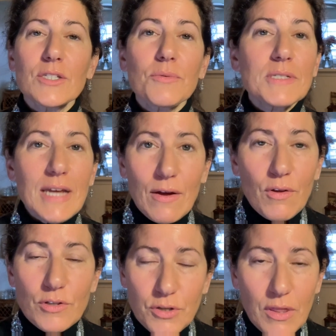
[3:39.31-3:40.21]
So in
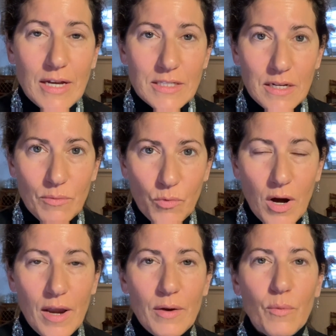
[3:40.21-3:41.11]

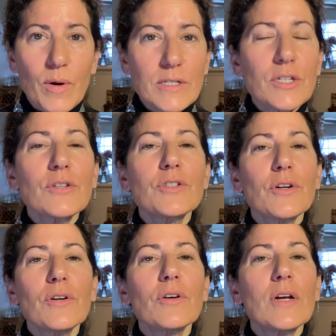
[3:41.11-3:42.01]
2001,
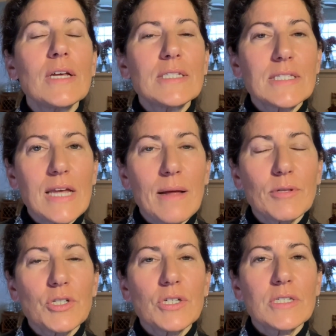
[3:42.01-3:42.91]
Winterthur
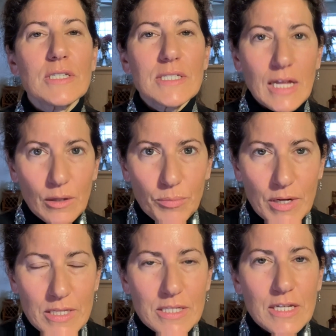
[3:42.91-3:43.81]
establishes and
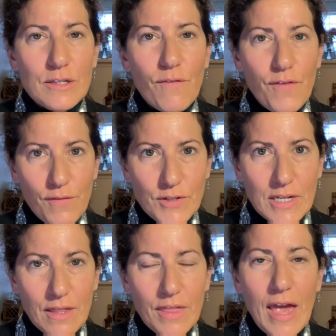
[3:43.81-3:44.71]
celebrates its
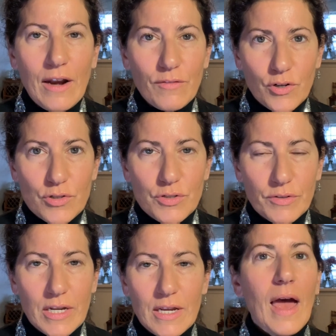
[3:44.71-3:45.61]
50th anniversary.